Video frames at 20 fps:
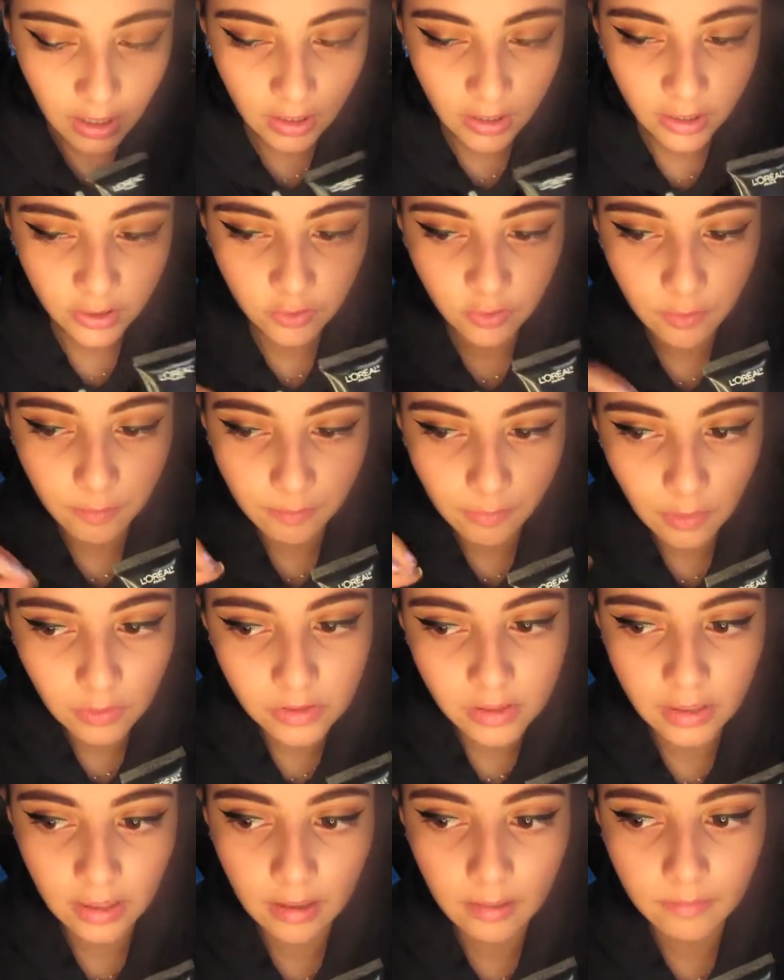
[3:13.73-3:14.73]
like you could build
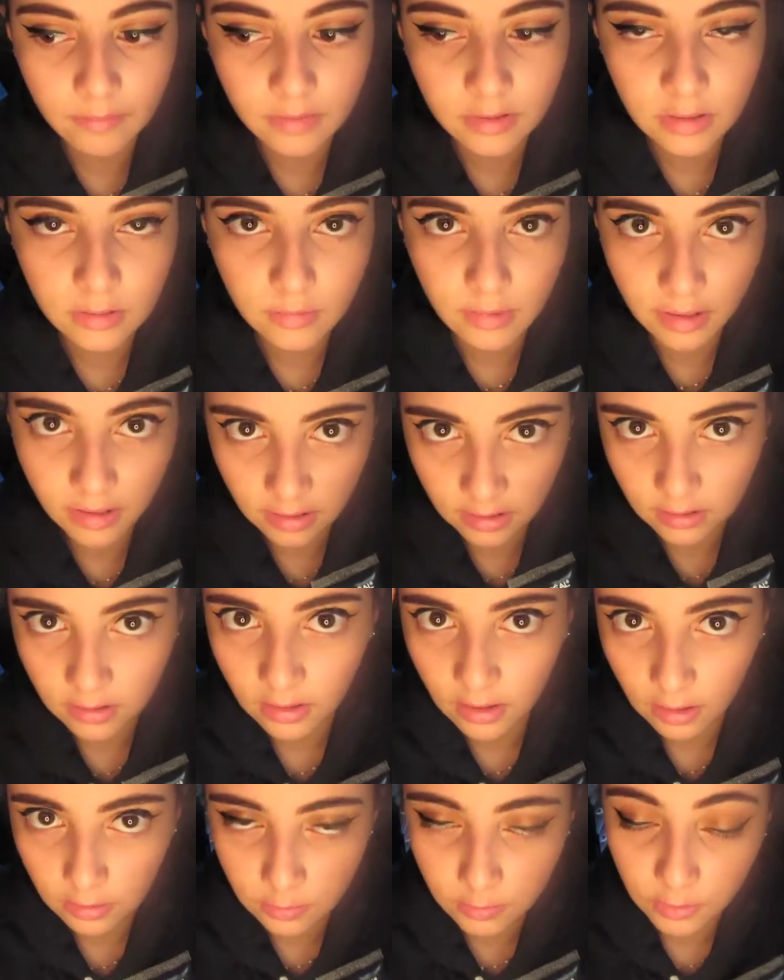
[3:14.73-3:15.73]
it up to make it
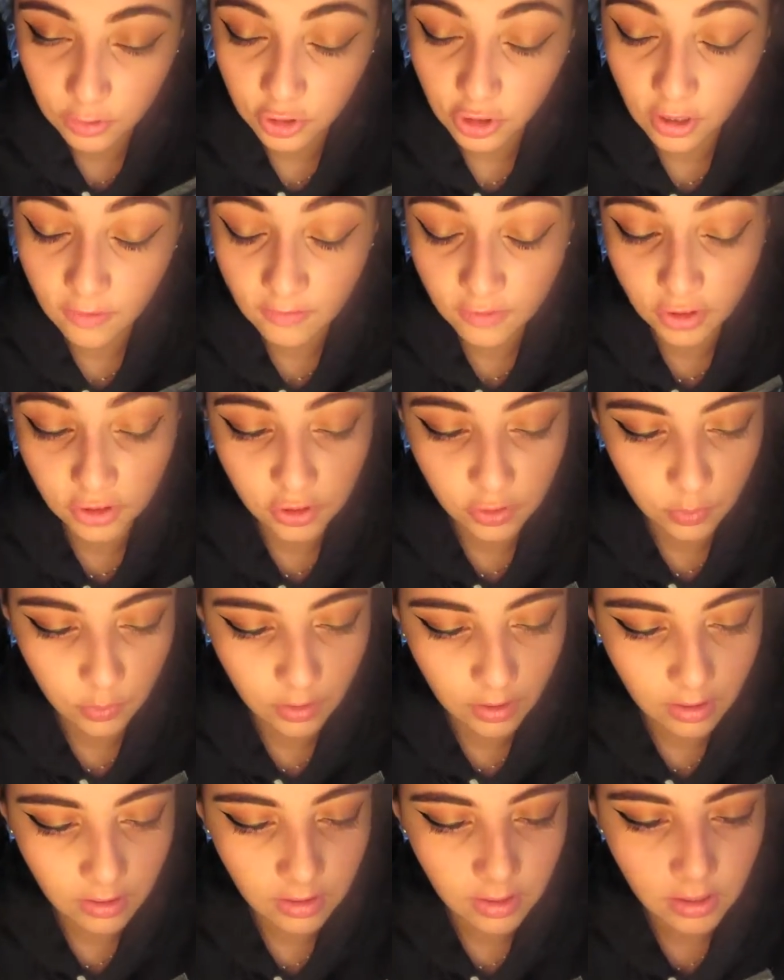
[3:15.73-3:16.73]
as much coverage as you
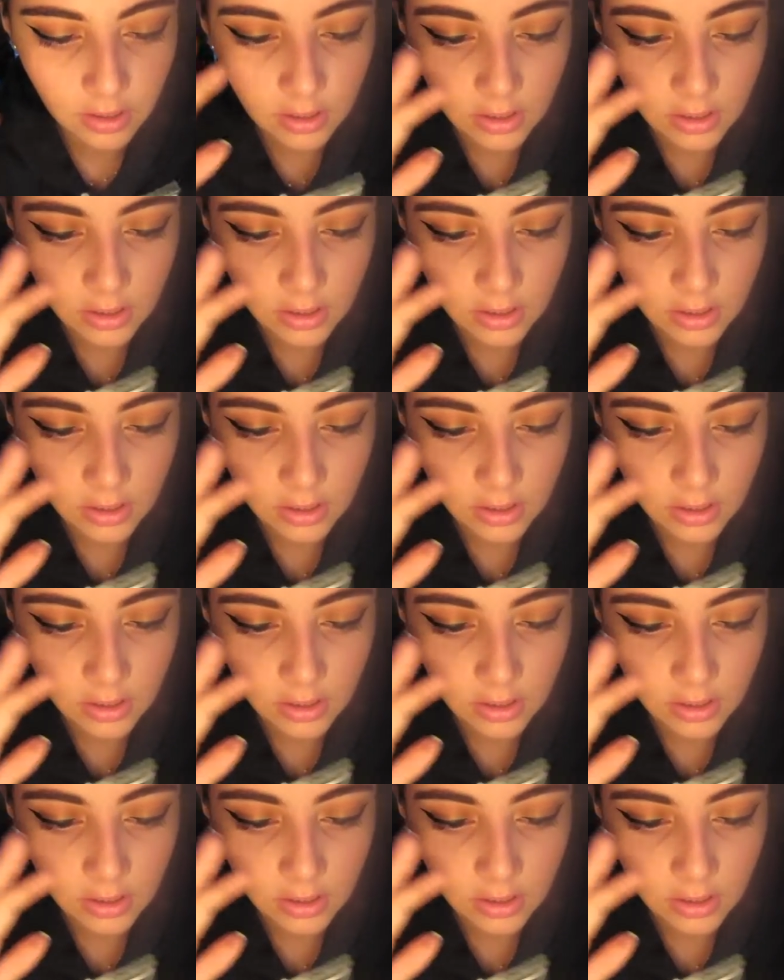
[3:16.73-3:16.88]
want.